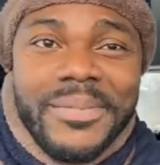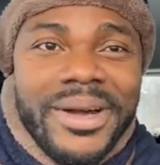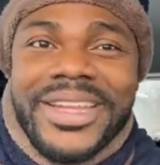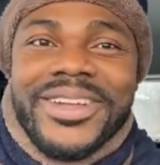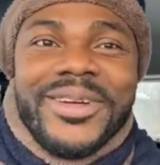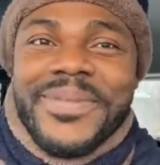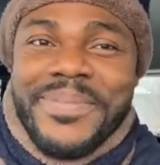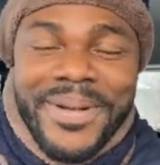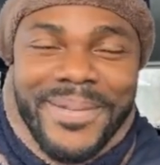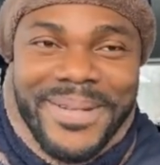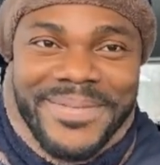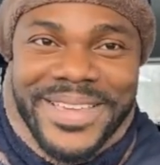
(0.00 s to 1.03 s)
money don't be
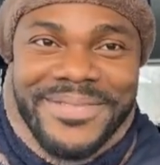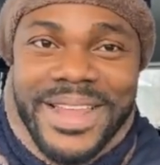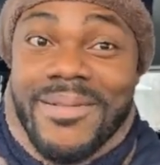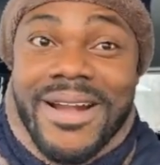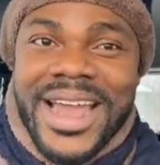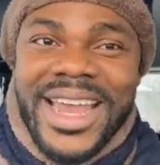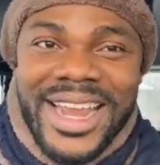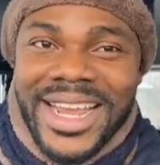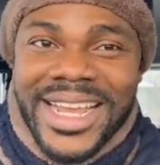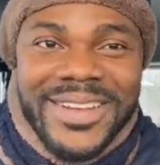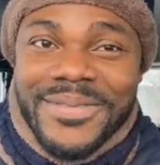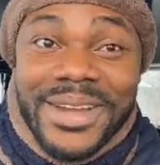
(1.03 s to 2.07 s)
problem give them, right?